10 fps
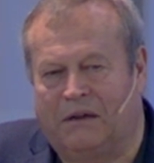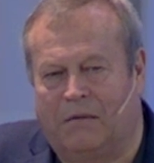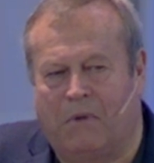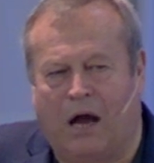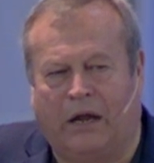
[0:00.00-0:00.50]

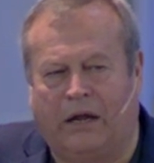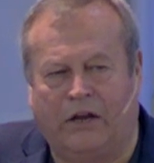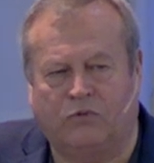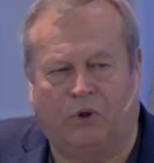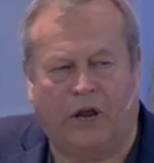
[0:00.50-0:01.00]

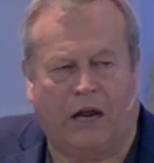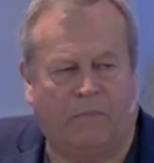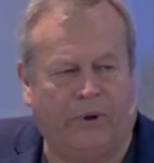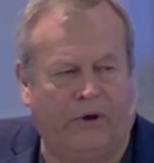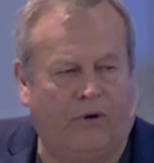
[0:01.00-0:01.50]
Commodities will not
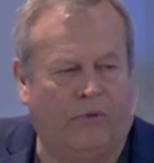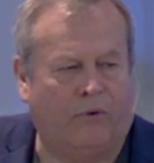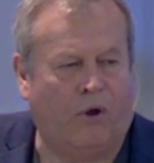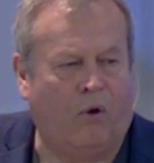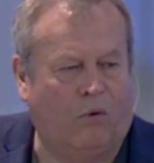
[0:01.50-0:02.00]
appear on
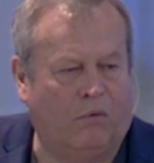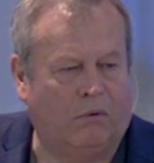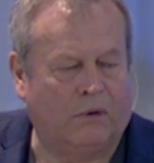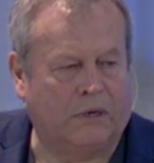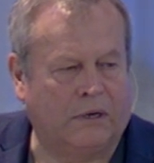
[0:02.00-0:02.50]
their own.
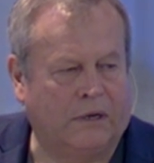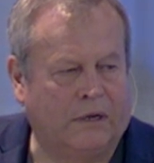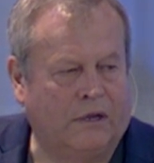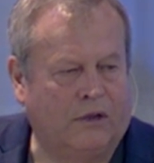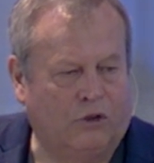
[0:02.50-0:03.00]

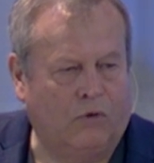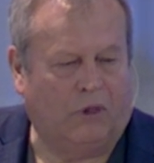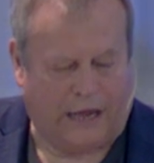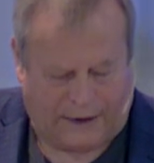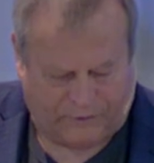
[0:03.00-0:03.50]
You
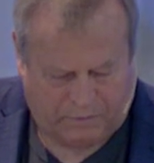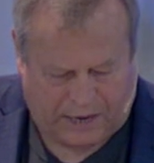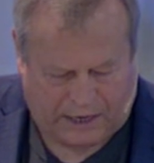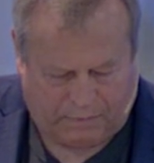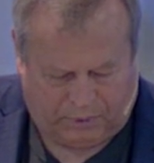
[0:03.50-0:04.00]
will have to
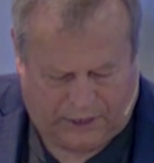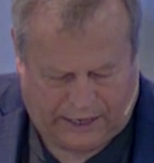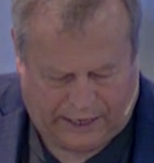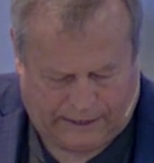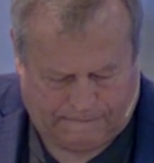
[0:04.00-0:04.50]
make a
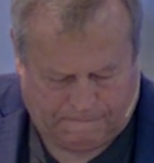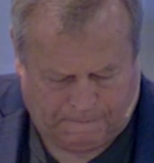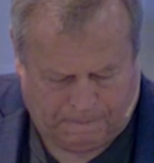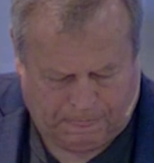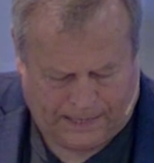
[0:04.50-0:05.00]
plan.
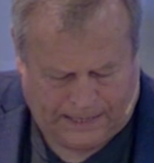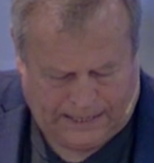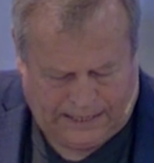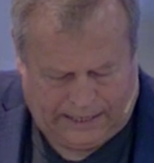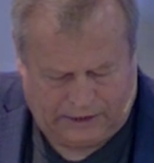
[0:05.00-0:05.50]

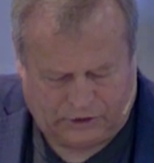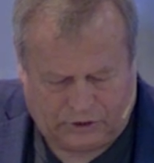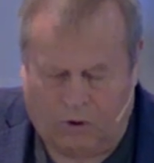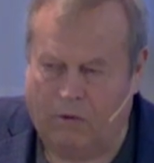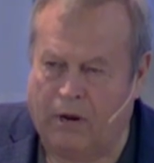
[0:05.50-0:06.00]
And
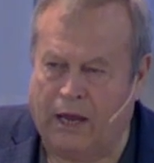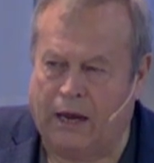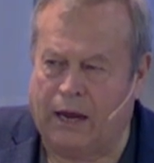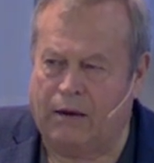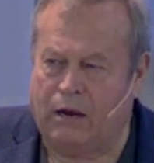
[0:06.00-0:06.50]
so
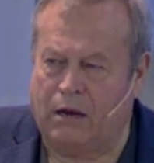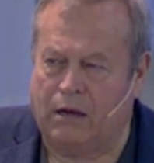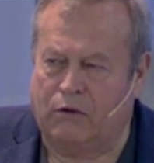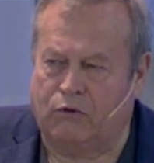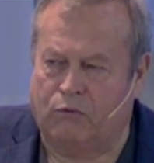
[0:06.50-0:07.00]

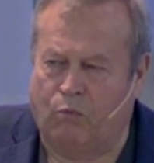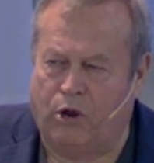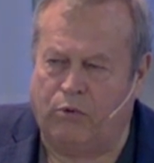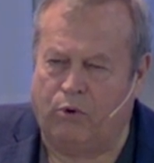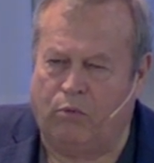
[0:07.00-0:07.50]

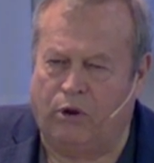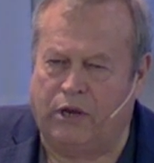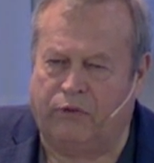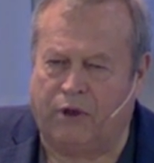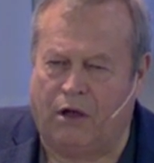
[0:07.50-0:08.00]
when
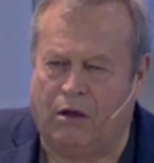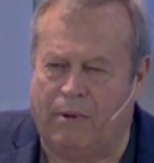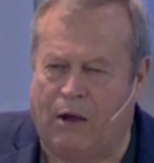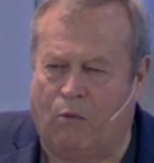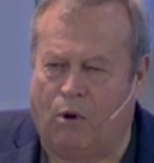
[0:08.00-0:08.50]
you talk
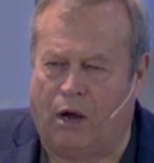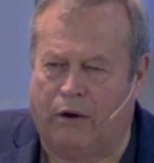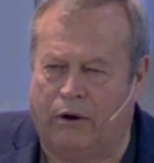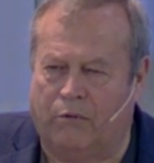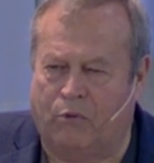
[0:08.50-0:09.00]
about
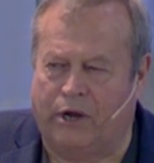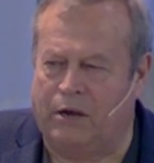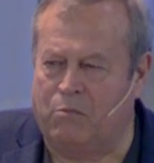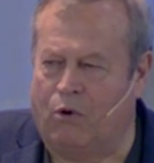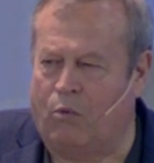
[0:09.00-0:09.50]
water, we
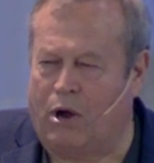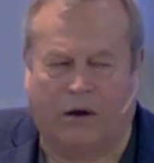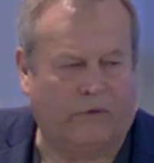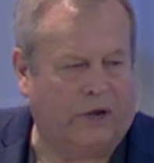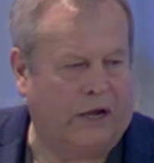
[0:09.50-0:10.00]
need more
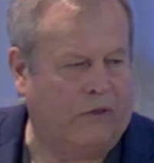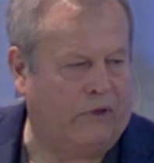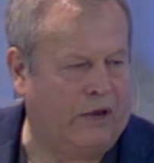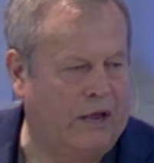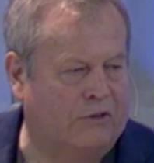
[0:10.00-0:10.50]
water than
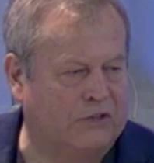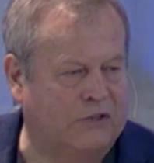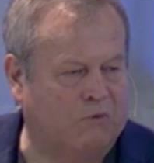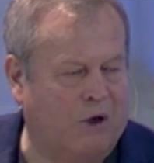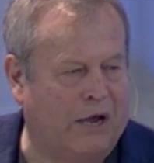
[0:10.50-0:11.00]
anything else.
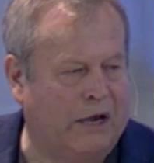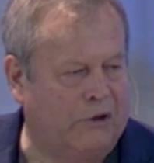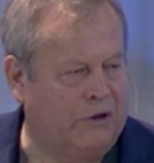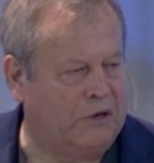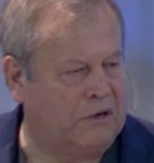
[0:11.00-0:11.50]
That's why I
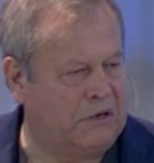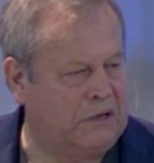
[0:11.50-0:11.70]
couldn't